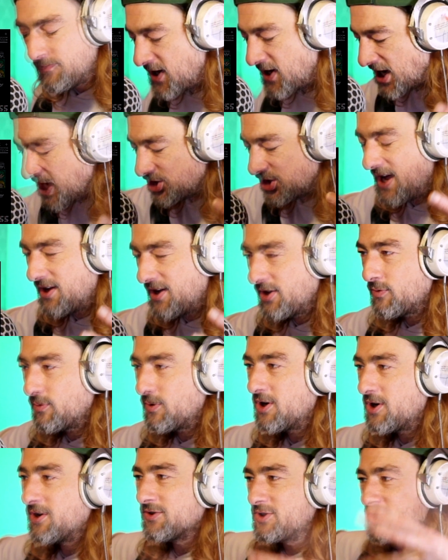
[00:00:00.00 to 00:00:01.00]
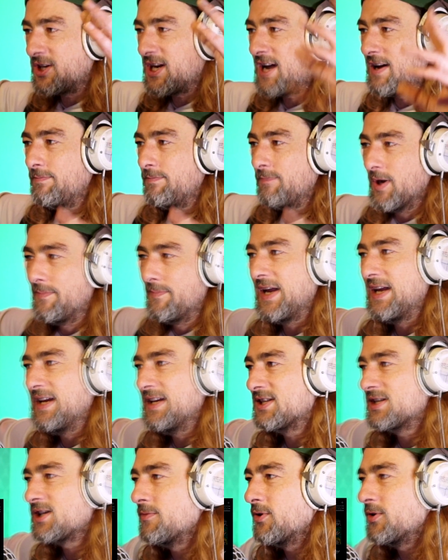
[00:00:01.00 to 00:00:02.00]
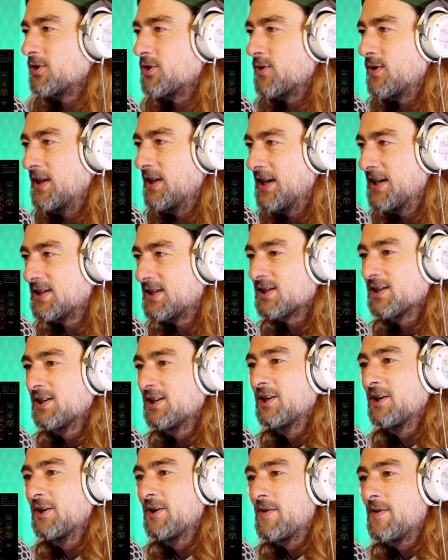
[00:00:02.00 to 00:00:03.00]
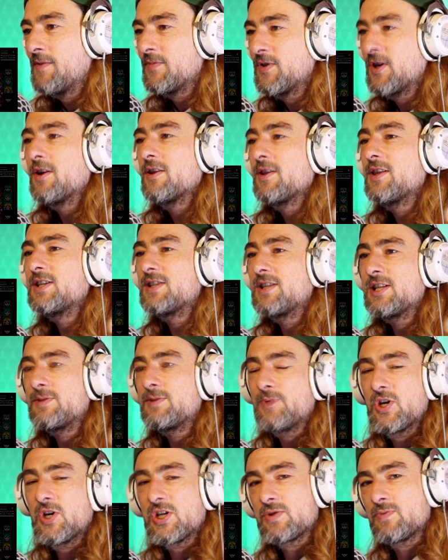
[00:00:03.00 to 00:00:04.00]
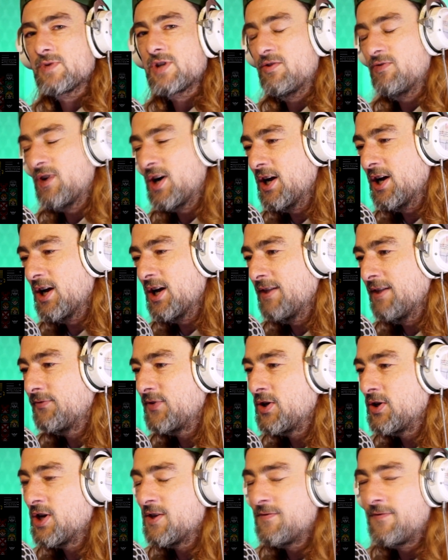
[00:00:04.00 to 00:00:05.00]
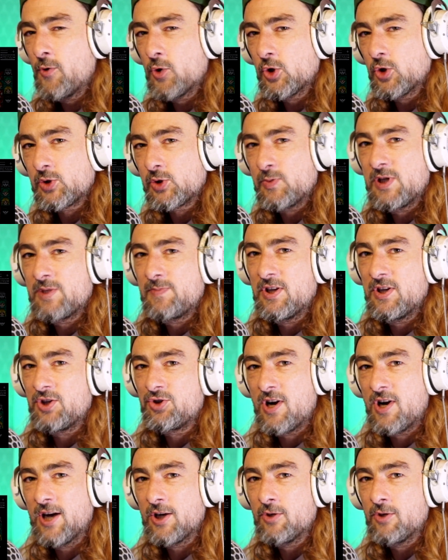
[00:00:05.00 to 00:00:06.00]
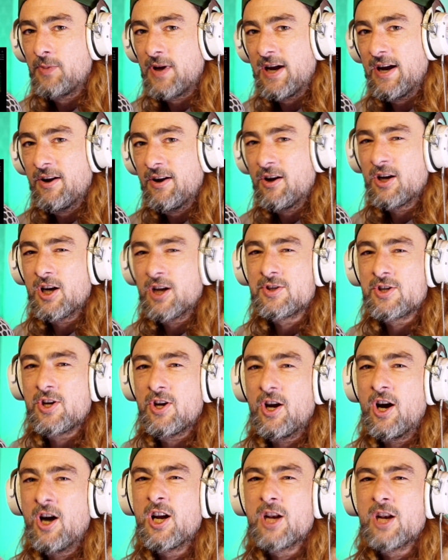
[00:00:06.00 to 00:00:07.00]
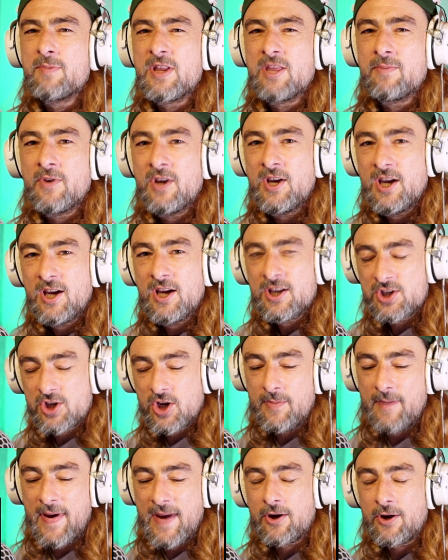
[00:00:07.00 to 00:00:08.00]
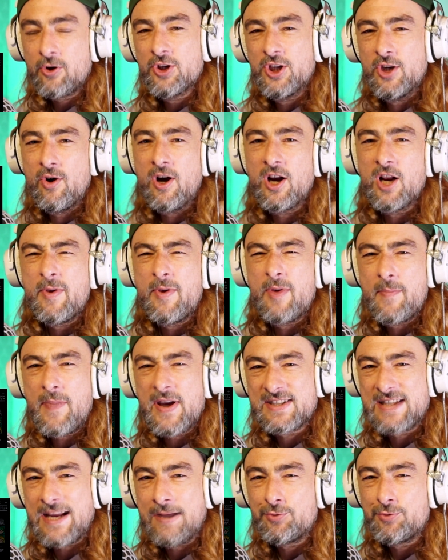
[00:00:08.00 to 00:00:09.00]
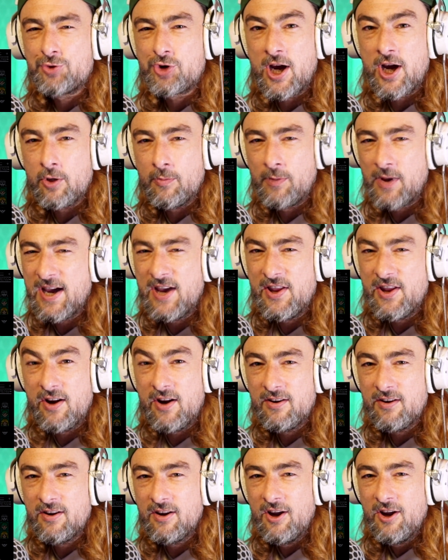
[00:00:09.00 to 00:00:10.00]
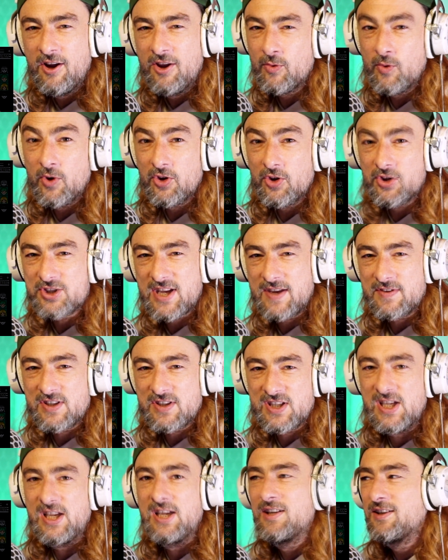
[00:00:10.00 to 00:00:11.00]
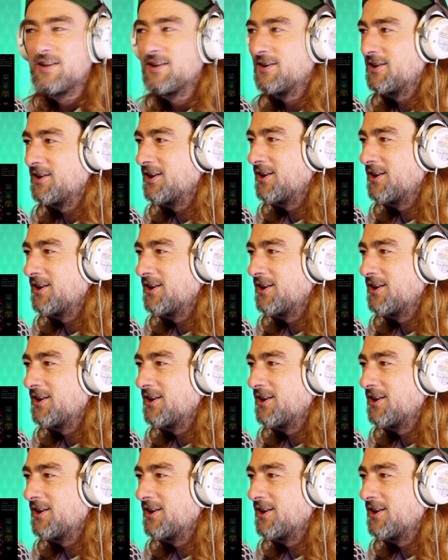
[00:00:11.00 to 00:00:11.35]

lashed out at the world. You can have my beads. I'm not doing this. No, this person was like, right, if they're going to force me to be the triangle player, and I'm going to turn it back on you. I'm going to be the best damn triangle player the world has ever seen.